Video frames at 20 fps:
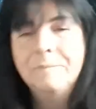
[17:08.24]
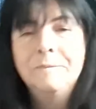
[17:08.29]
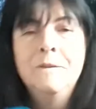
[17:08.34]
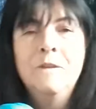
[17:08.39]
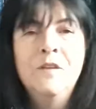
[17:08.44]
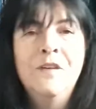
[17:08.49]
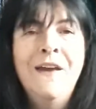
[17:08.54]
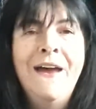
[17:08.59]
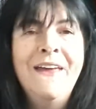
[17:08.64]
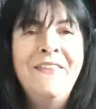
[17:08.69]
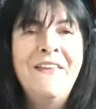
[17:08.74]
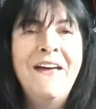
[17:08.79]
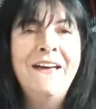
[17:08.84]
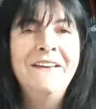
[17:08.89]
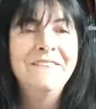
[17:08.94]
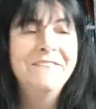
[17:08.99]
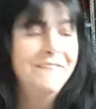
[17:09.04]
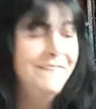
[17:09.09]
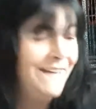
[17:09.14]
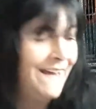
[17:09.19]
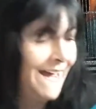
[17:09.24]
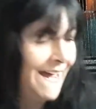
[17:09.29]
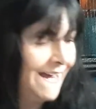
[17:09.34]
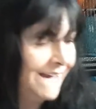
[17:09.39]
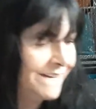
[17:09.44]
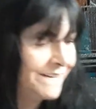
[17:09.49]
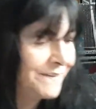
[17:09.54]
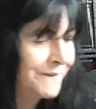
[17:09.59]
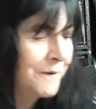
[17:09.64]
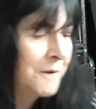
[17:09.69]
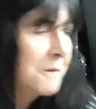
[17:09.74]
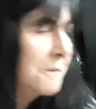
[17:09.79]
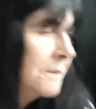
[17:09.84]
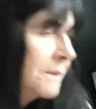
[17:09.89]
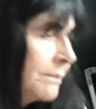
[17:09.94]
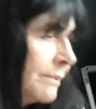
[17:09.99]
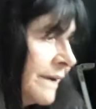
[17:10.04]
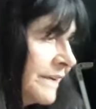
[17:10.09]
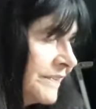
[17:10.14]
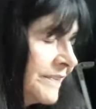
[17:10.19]
Try that tonight, so I'll
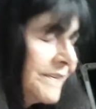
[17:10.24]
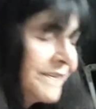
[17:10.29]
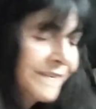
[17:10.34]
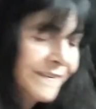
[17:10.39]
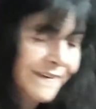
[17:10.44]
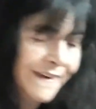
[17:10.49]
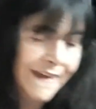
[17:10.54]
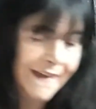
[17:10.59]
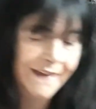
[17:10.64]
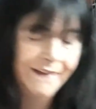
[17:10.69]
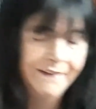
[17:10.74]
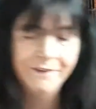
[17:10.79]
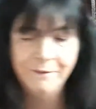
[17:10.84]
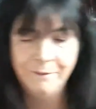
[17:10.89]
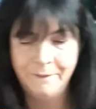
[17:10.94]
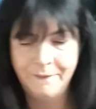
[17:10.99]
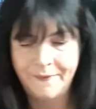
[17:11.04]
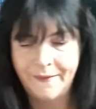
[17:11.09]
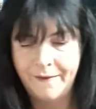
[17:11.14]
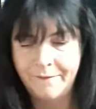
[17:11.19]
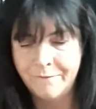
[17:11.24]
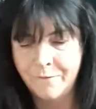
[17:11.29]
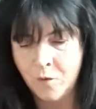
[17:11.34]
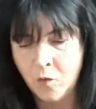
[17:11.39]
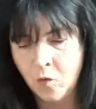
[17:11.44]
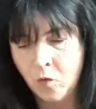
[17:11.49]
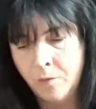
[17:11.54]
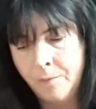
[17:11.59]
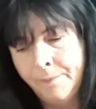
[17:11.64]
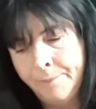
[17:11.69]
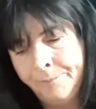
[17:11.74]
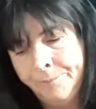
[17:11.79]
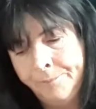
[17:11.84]
be busy tonight doing that for him.